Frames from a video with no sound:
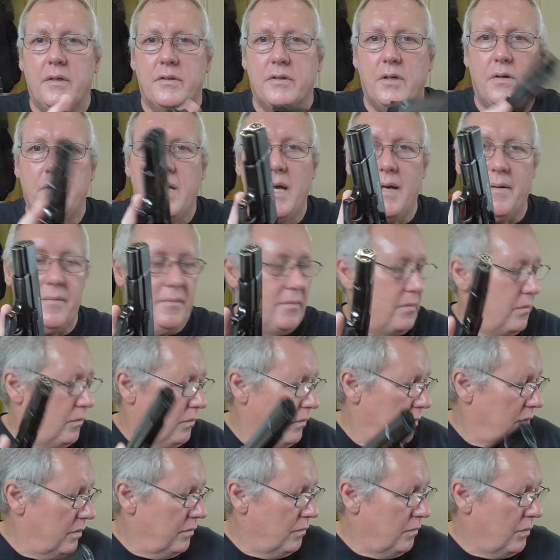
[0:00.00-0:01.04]
So yeah,
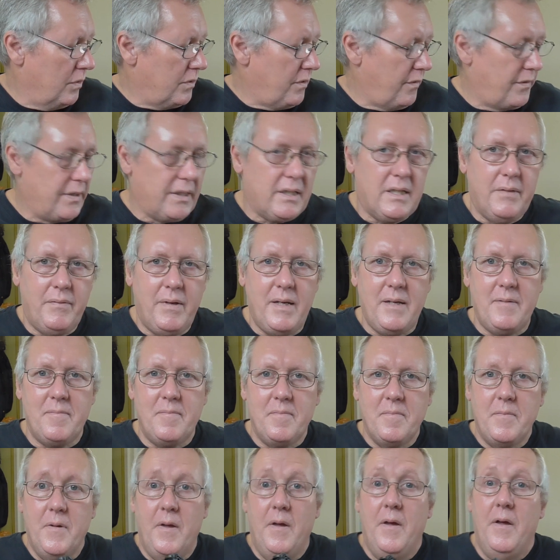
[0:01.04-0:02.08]
what do I think of it?
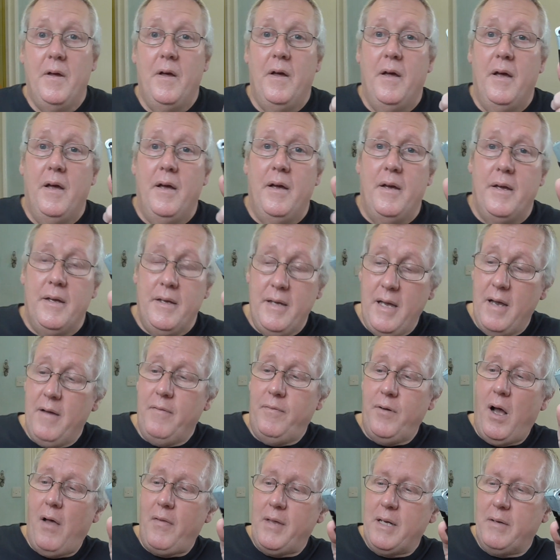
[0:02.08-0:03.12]
Yeah,
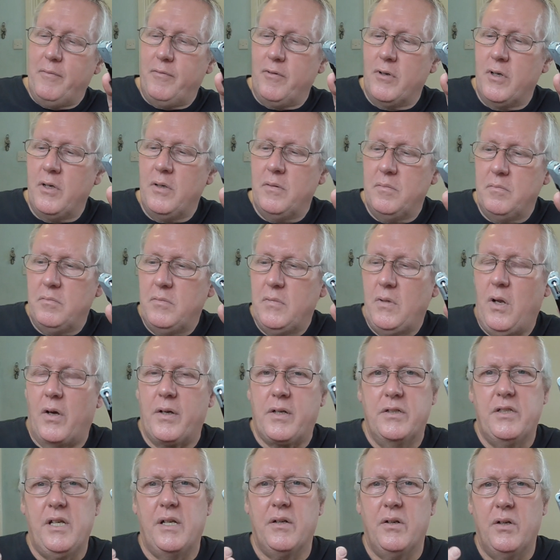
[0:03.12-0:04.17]
I think like I
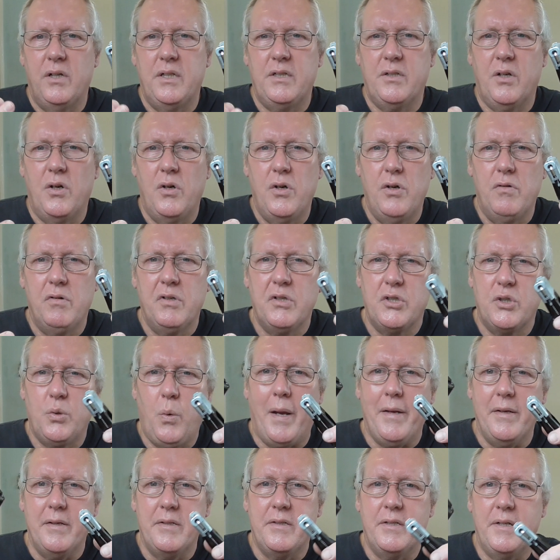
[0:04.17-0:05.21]
said, it's
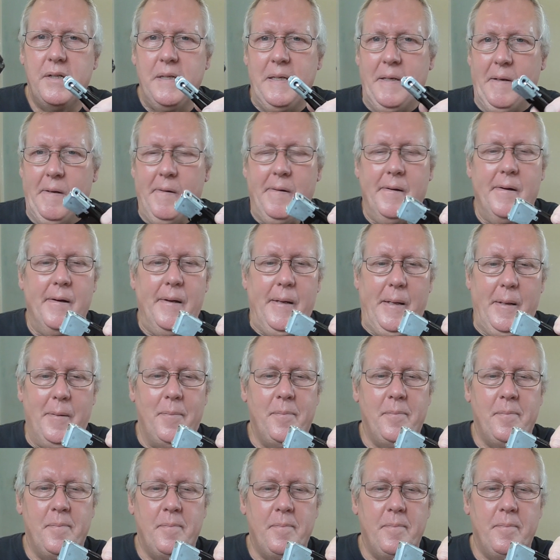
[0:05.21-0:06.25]
120.
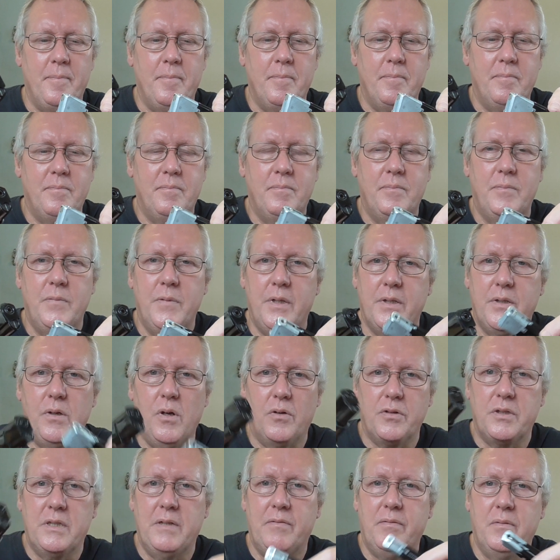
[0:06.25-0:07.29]
They do
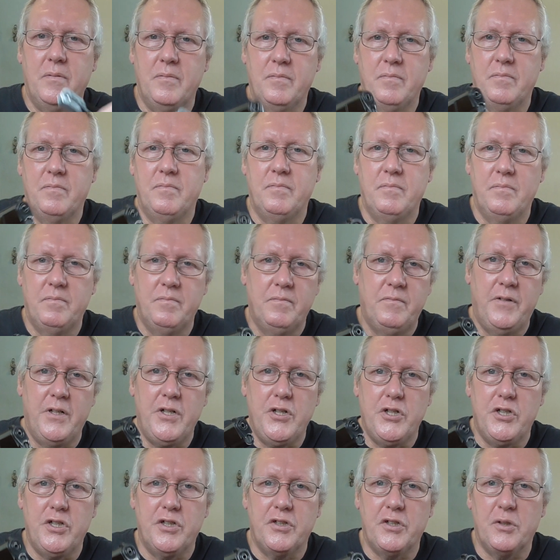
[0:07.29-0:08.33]
lots of different
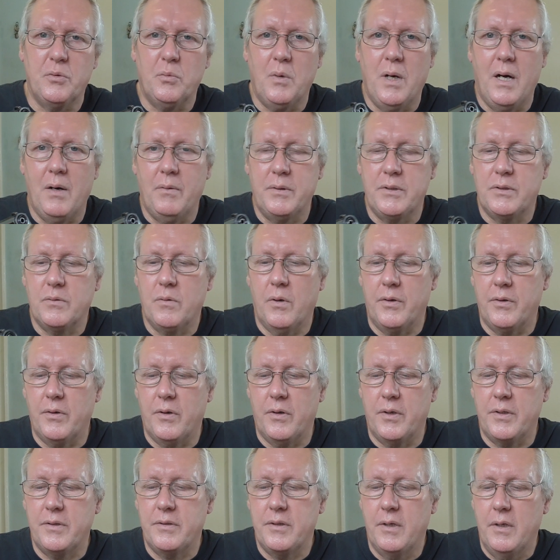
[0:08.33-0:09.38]
finishes as well, which is quite
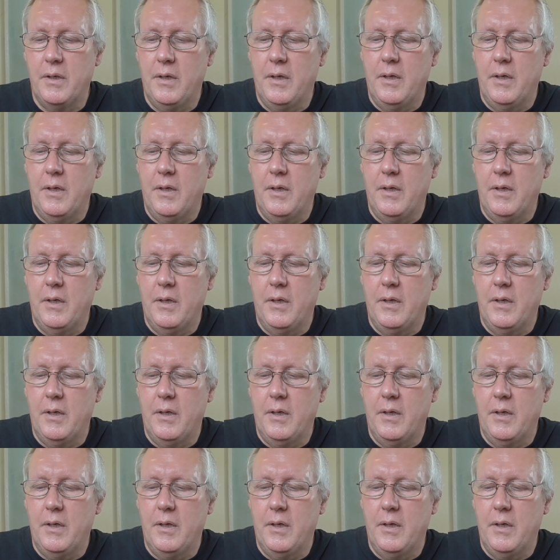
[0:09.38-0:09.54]
nice.